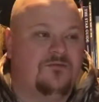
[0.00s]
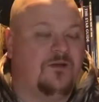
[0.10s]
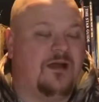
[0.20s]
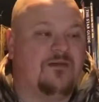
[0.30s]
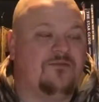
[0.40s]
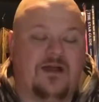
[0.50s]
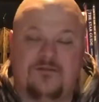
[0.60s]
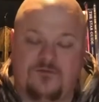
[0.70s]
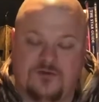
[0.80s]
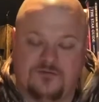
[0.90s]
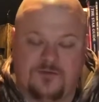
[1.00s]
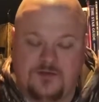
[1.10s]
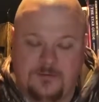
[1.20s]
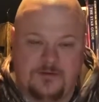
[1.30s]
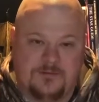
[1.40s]
five runs
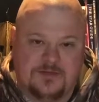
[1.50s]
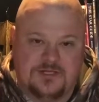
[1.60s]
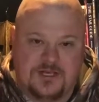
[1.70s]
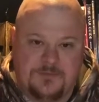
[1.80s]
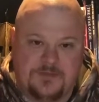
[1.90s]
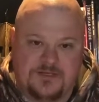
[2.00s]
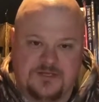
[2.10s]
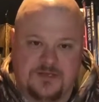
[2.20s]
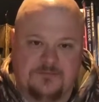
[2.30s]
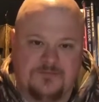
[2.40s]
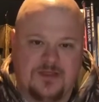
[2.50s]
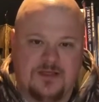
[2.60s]
for the WWE Championship.